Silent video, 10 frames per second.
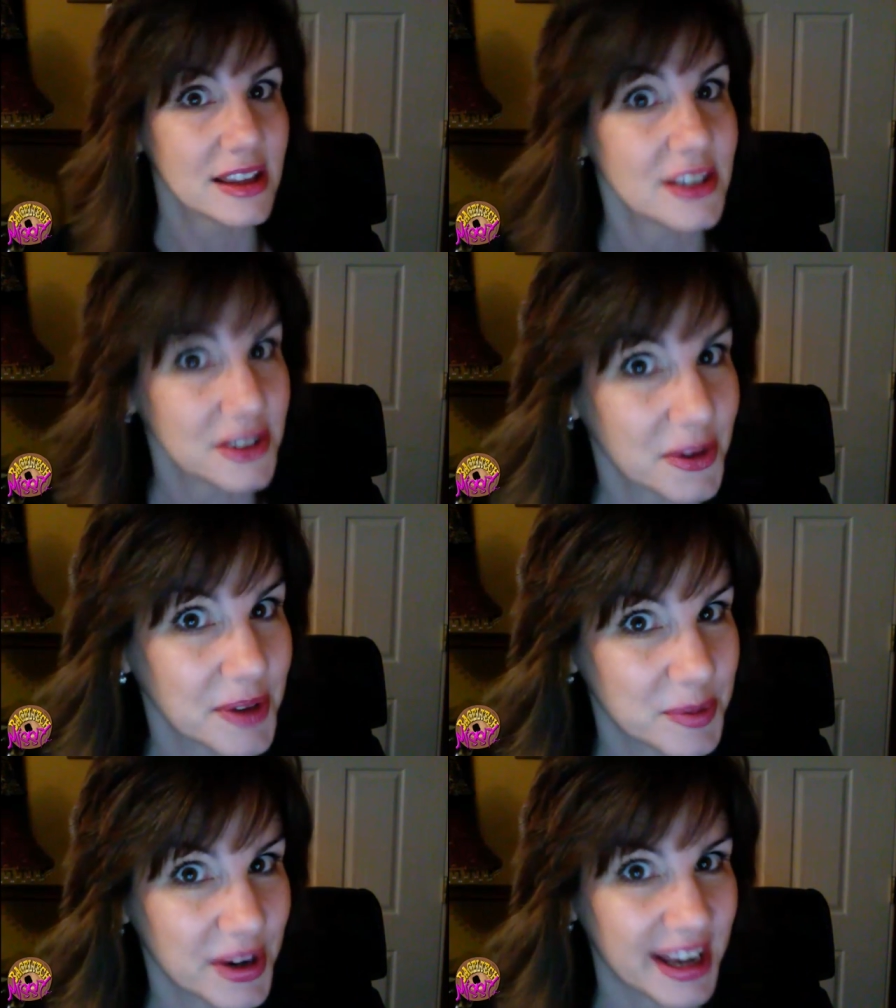You know
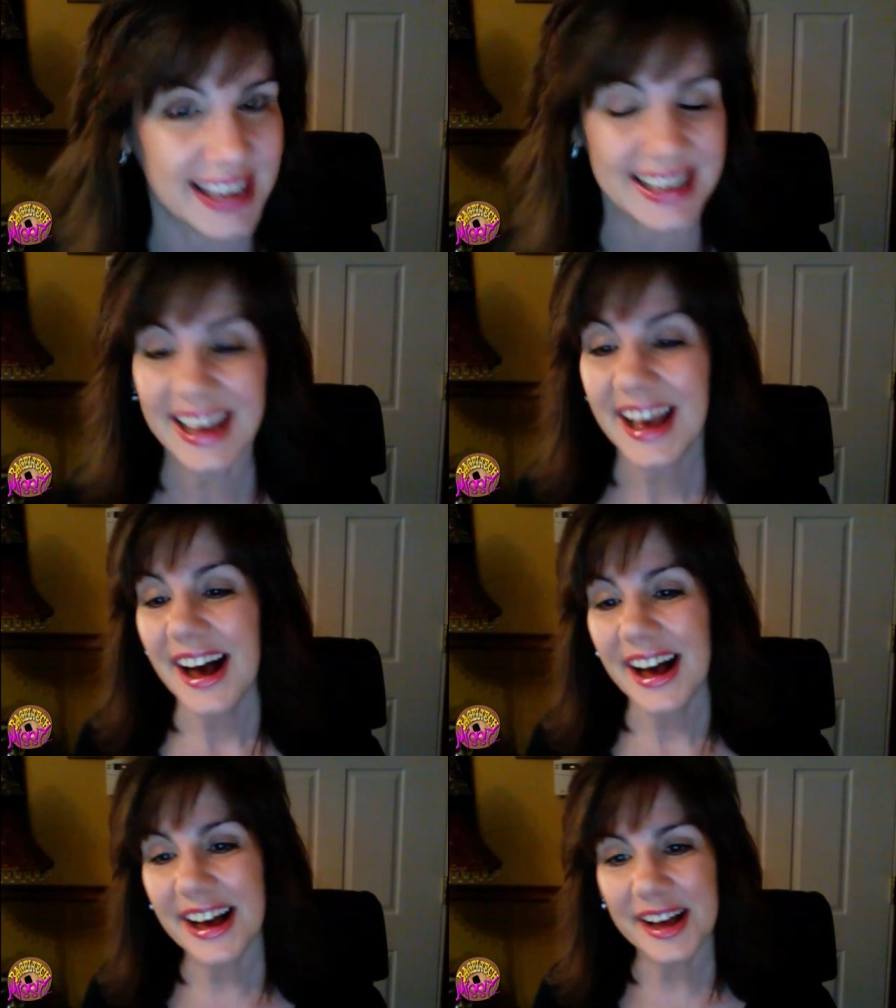I'm right.
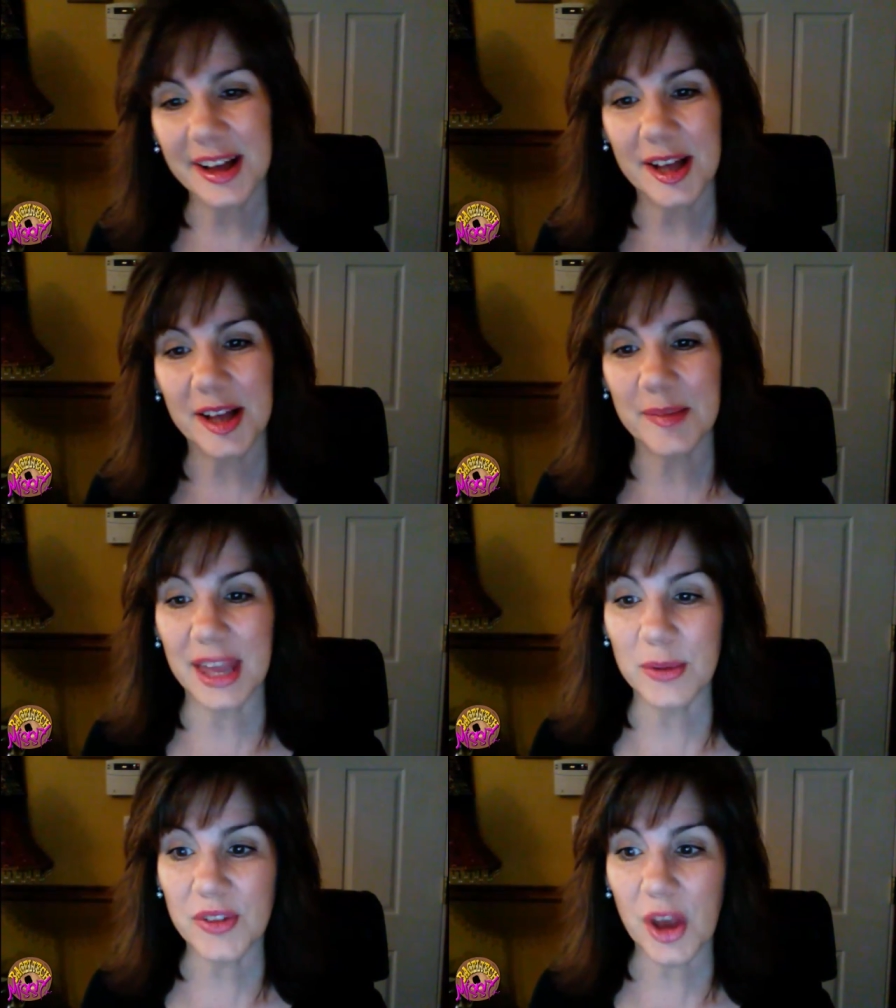Um,
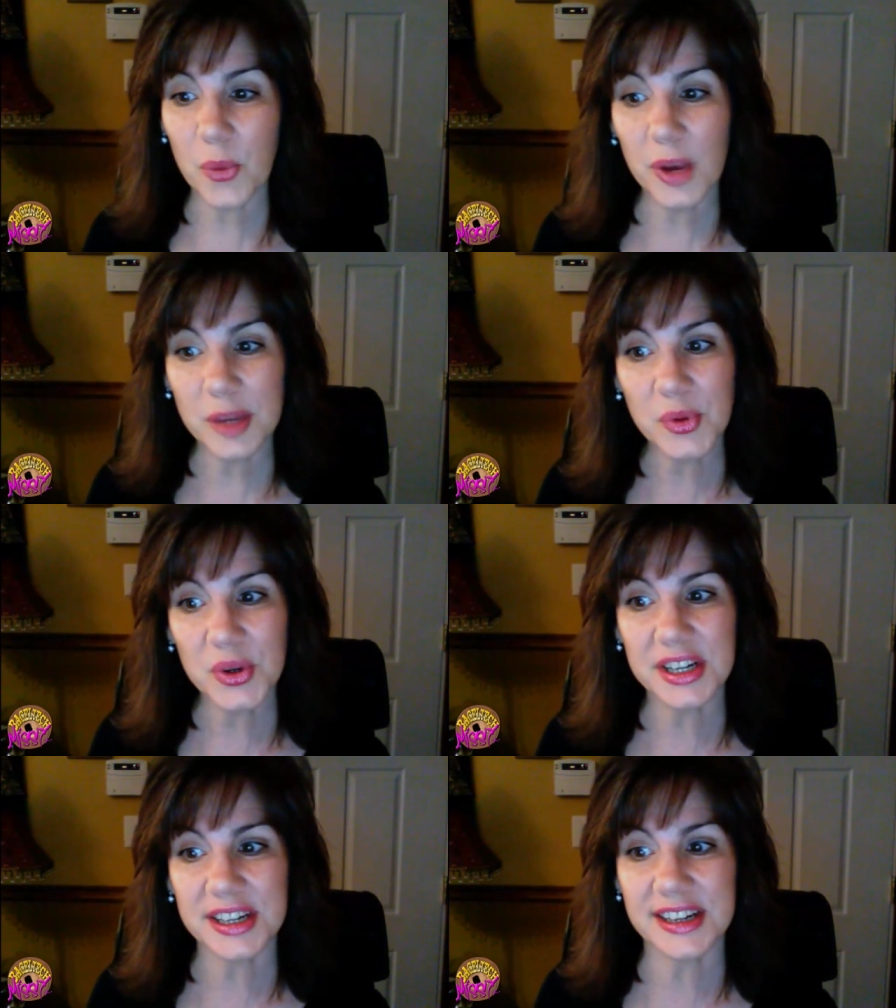and we've got one
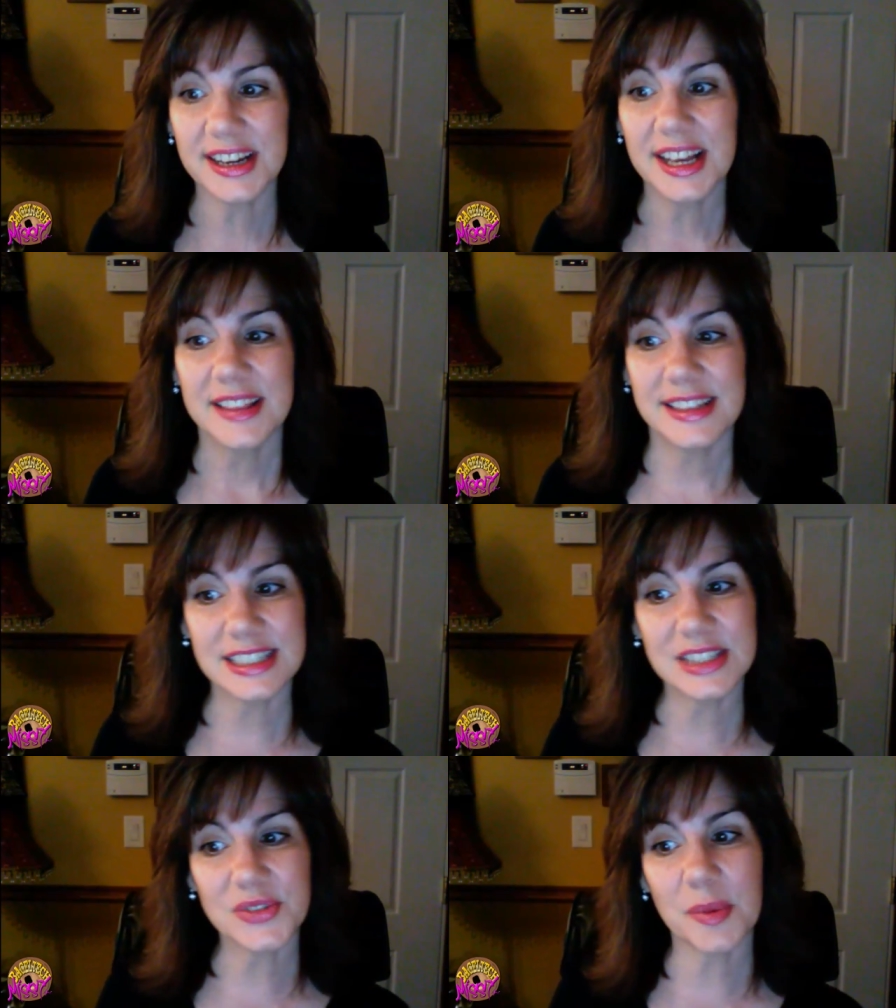more. This
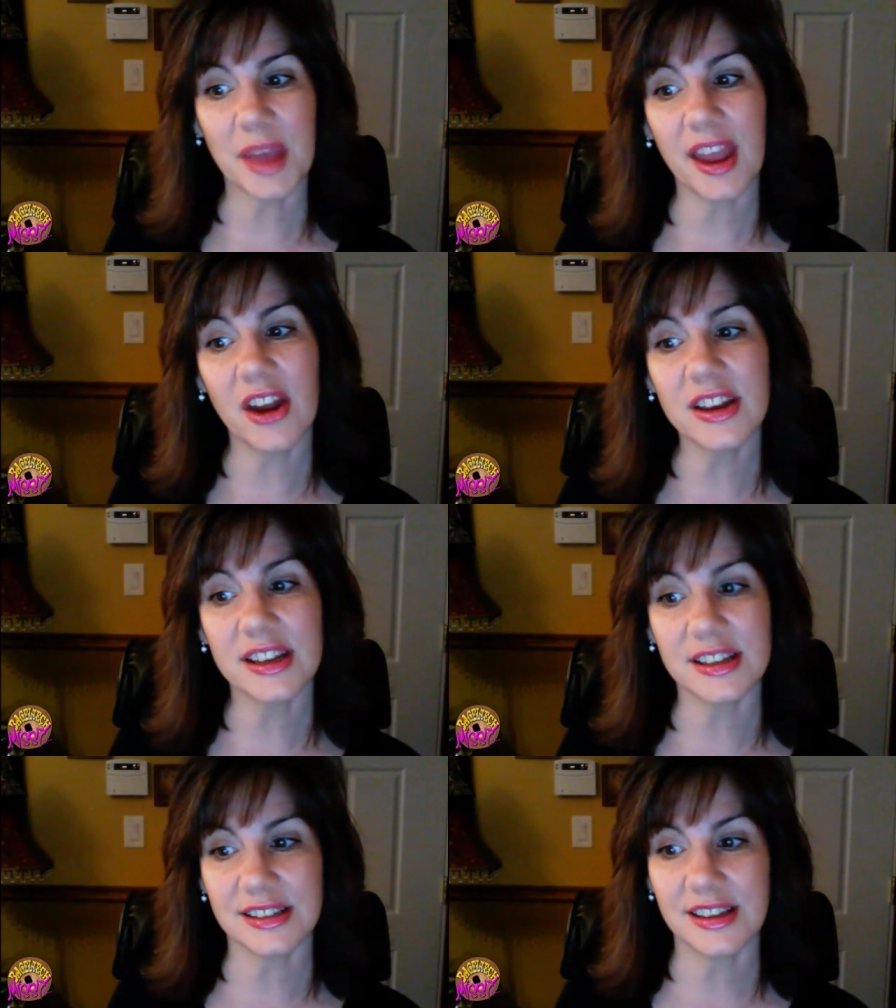is from
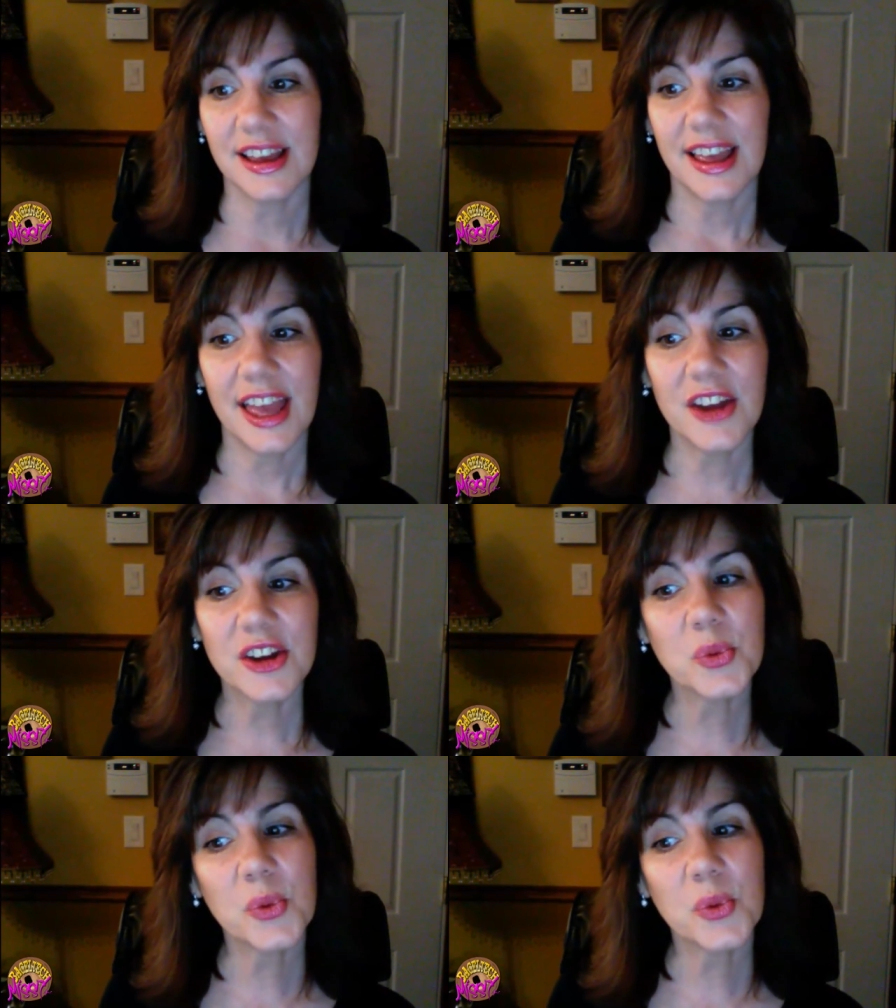Aaron. Aaron,